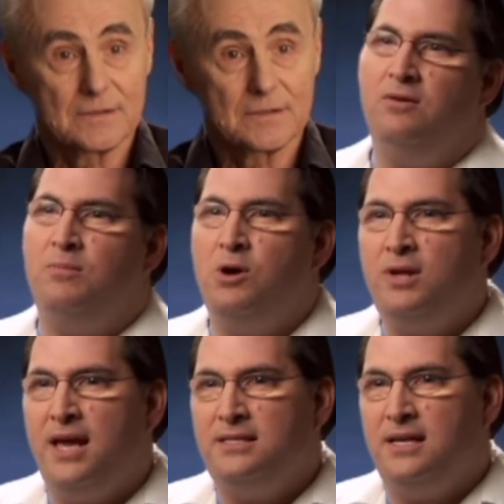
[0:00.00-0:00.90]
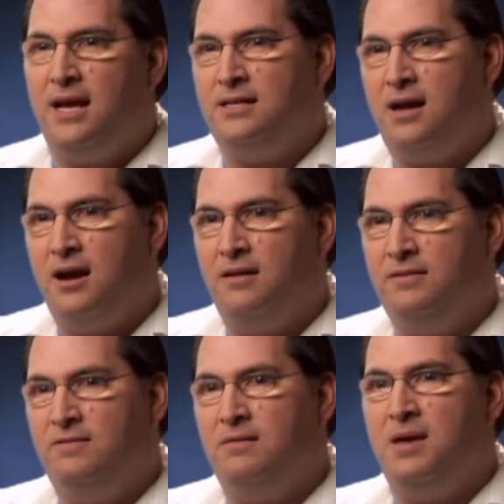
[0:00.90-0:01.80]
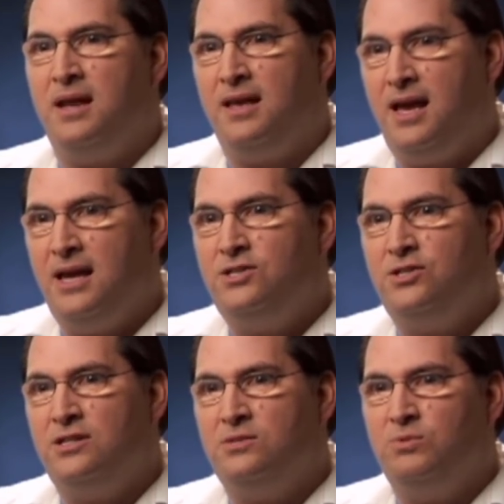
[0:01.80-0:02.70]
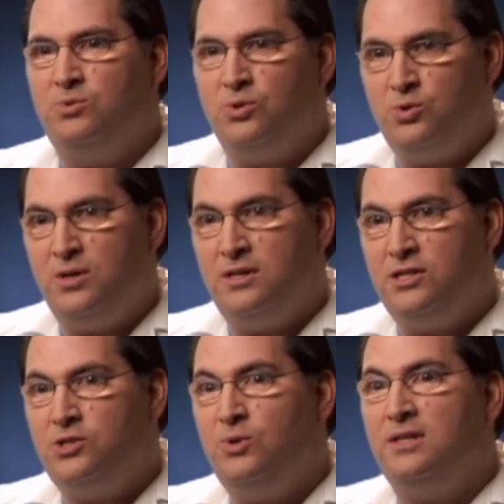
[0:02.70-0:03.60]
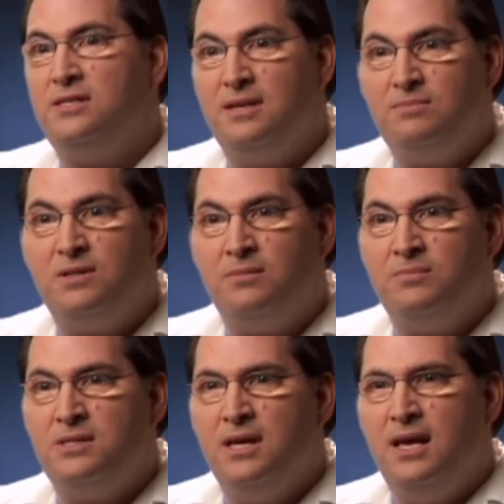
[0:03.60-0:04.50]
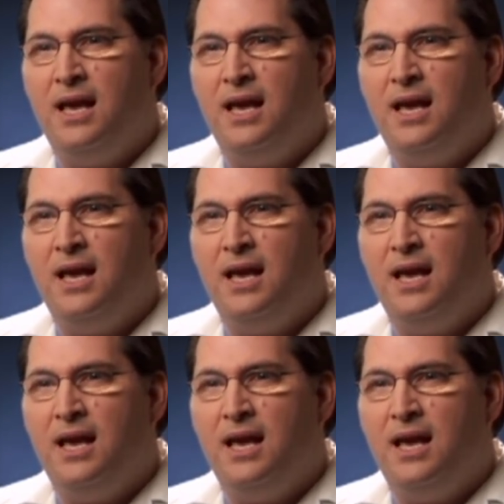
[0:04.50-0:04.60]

You know, in my own case, I got tired of giving medications which would just treat the symptoms